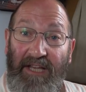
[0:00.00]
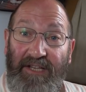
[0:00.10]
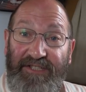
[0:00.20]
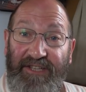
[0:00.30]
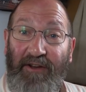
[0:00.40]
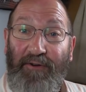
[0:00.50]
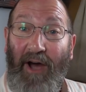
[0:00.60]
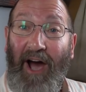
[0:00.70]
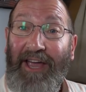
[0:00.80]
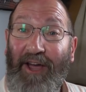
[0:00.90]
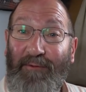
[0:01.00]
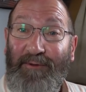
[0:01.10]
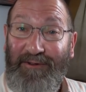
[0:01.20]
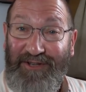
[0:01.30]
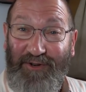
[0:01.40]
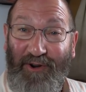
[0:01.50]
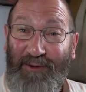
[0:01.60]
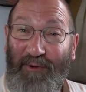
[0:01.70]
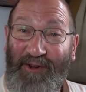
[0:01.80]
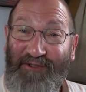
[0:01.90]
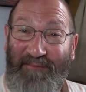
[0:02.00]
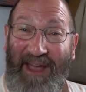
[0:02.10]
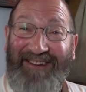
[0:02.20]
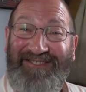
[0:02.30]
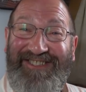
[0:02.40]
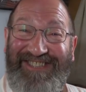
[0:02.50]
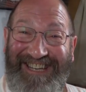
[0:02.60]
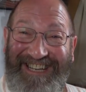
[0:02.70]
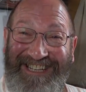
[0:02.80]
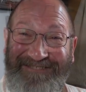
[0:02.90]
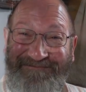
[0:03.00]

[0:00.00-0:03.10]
So I hope you enjoy what you're about to see.